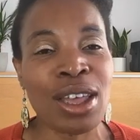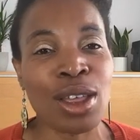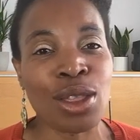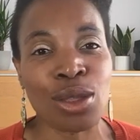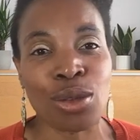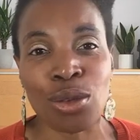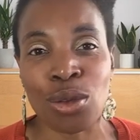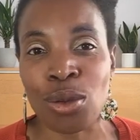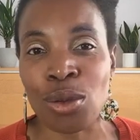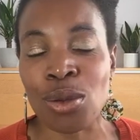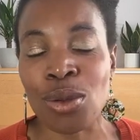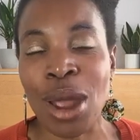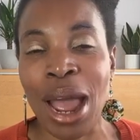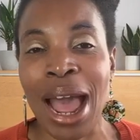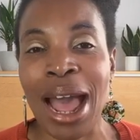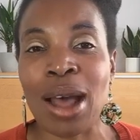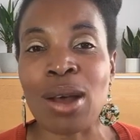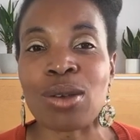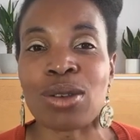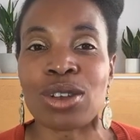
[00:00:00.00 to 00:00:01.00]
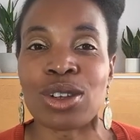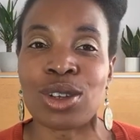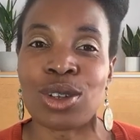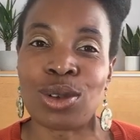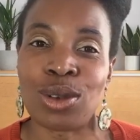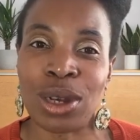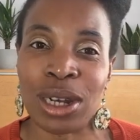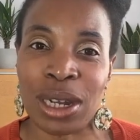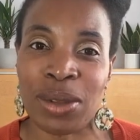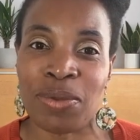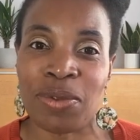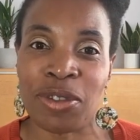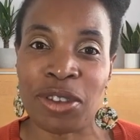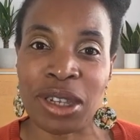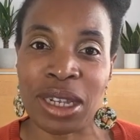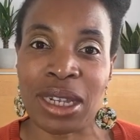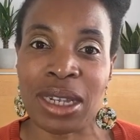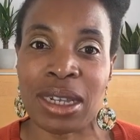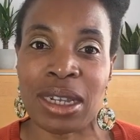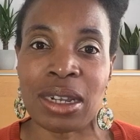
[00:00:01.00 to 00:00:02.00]
throughout your lymph
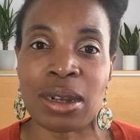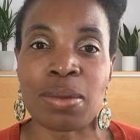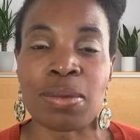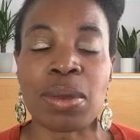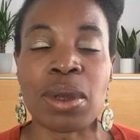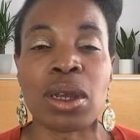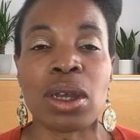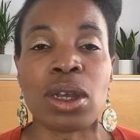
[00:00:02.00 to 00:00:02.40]
system.